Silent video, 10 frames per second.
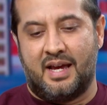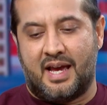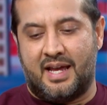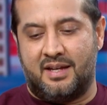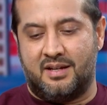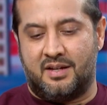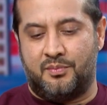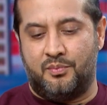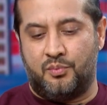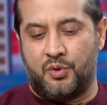And
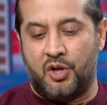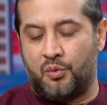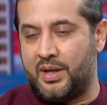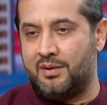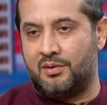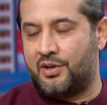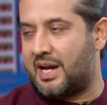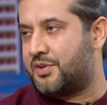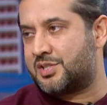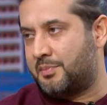you know, we look
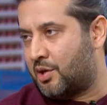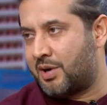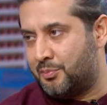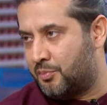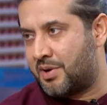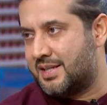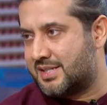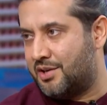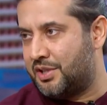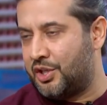after some incredible brands
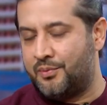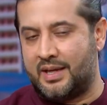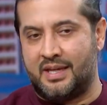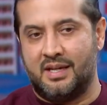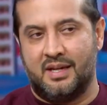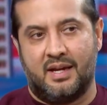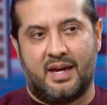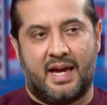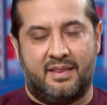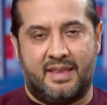here in the UAE,
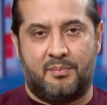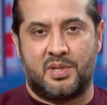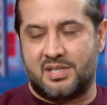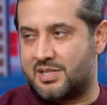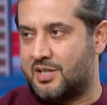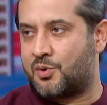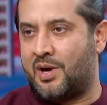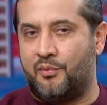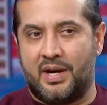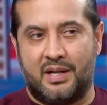and that business does
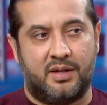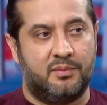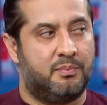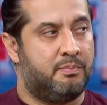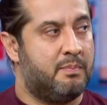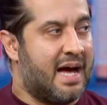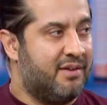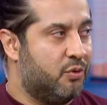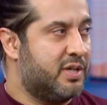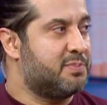quite well. And I've
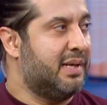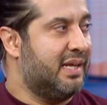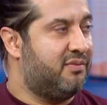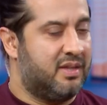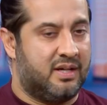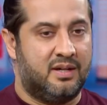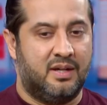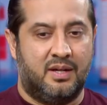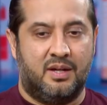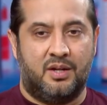always believed that,
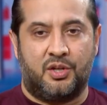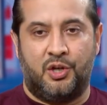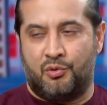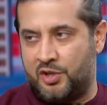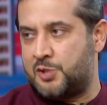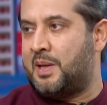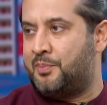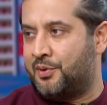you know, rich people